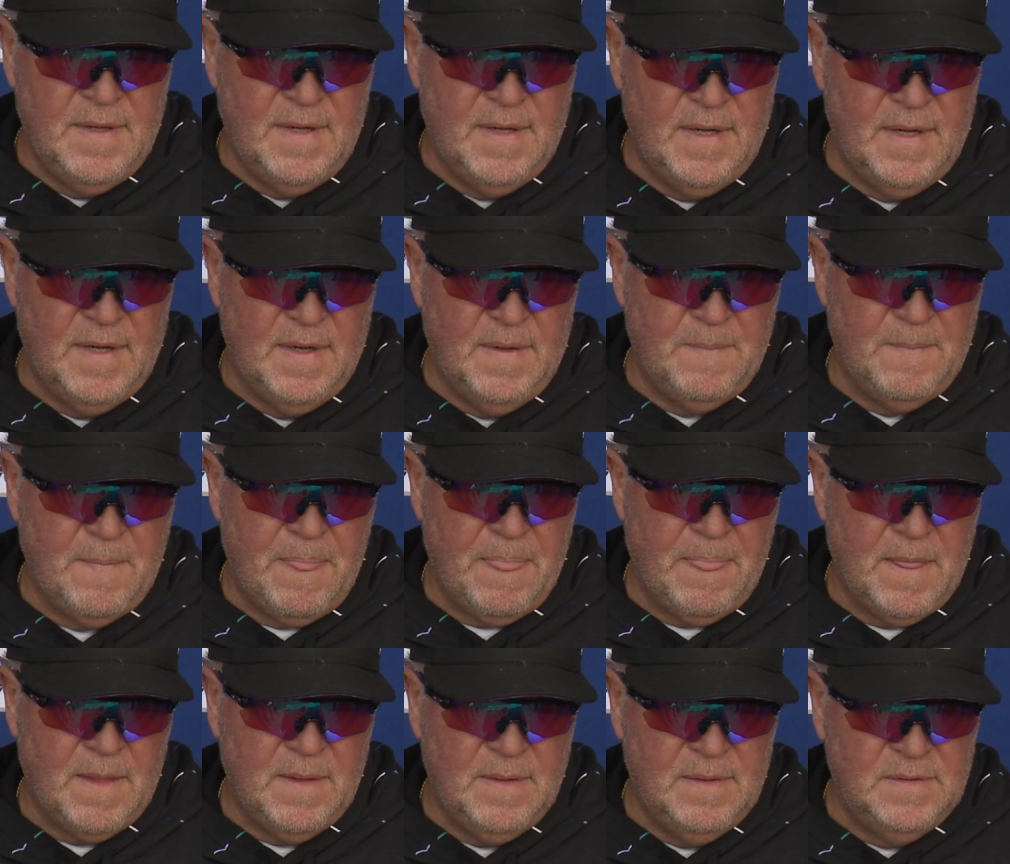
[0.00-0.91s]
um,
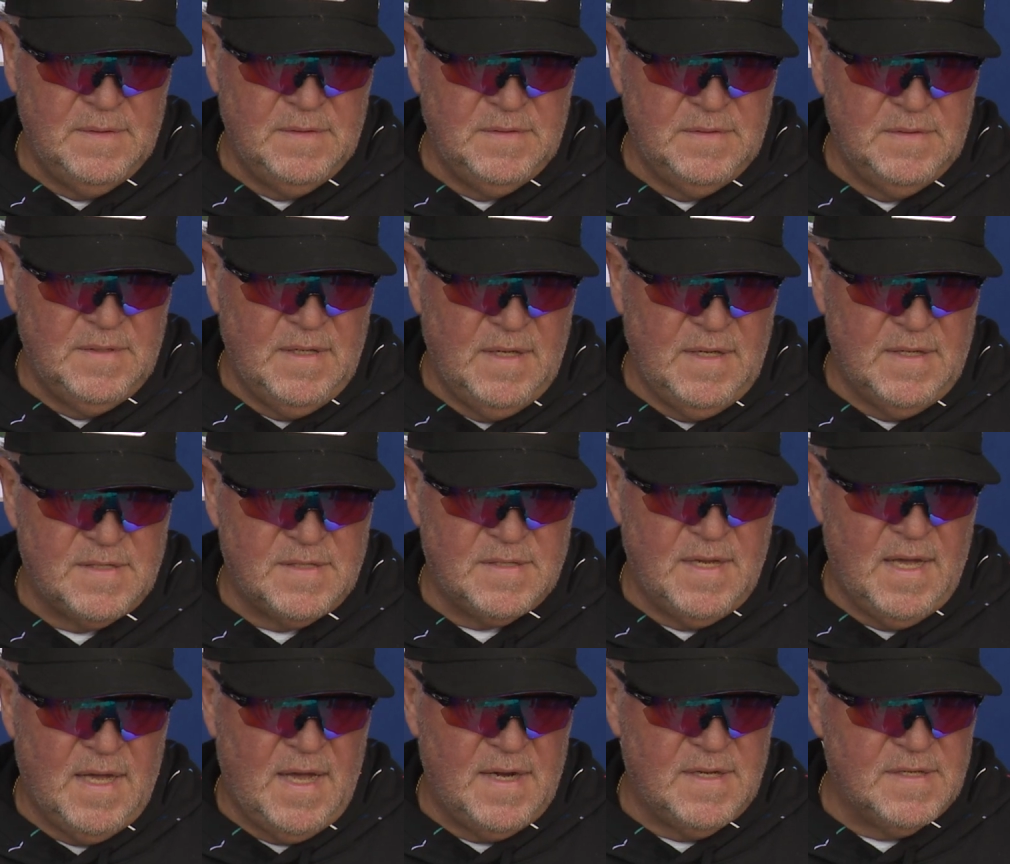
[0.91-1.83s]
it's
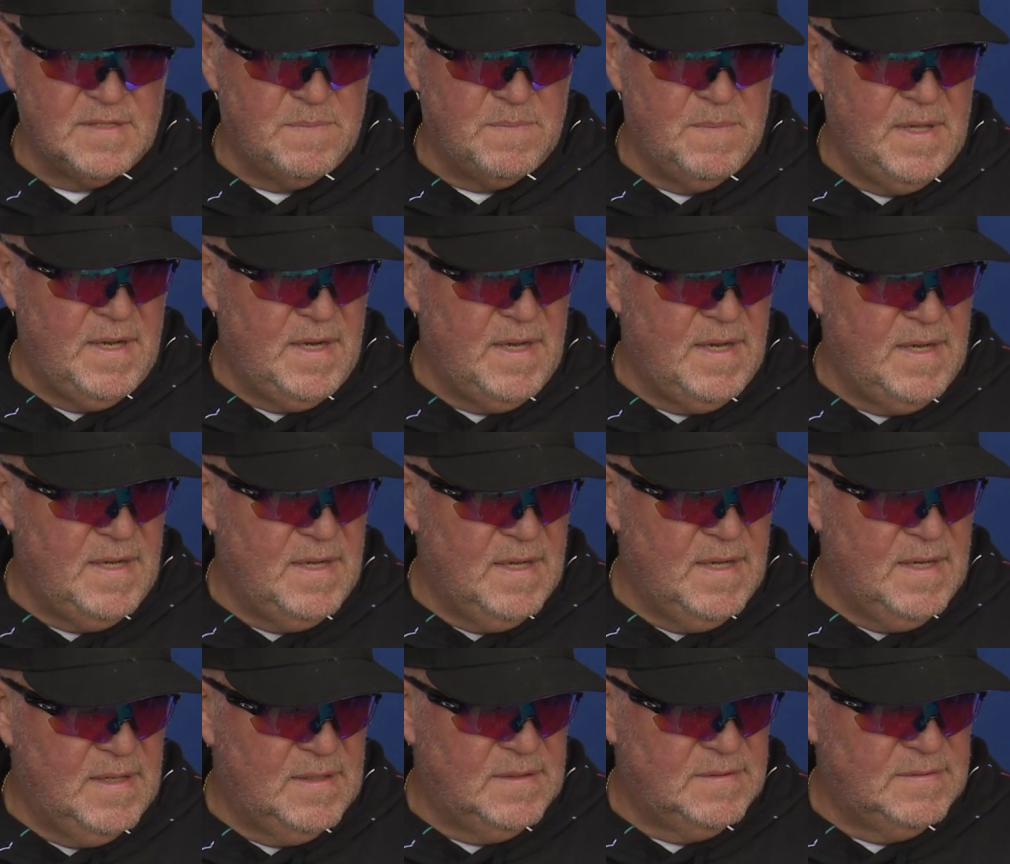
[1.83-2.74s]
not as many
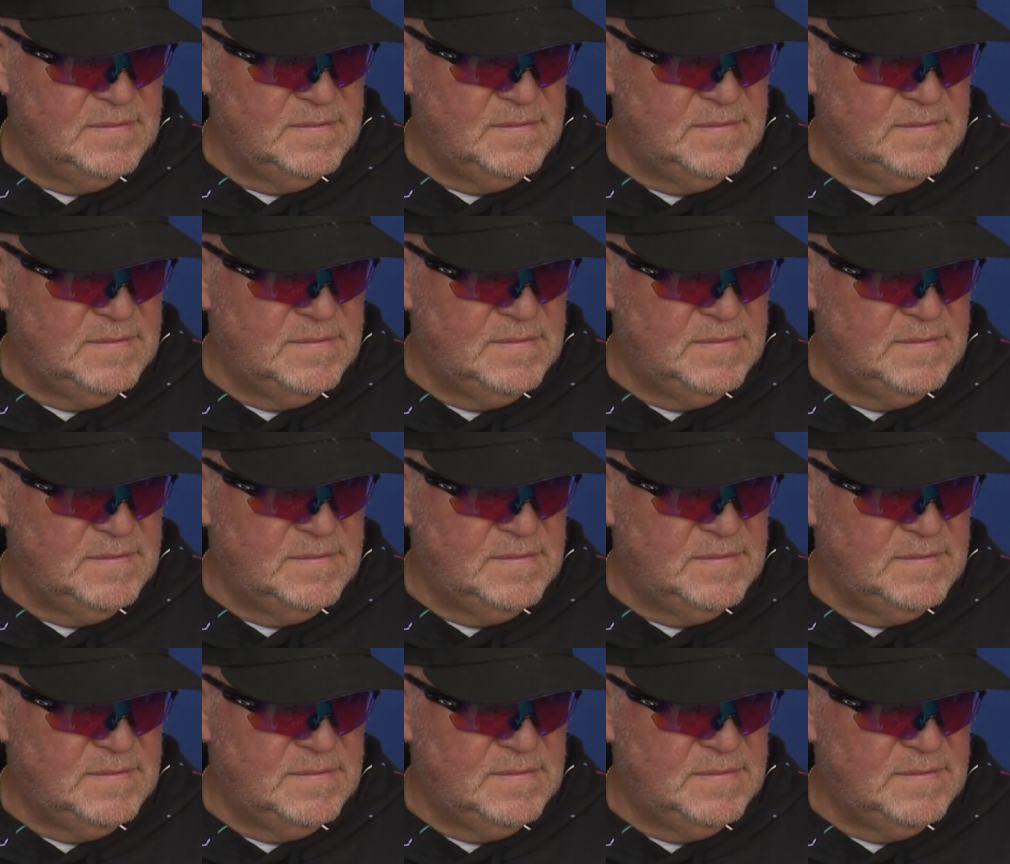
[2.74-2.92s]
uh,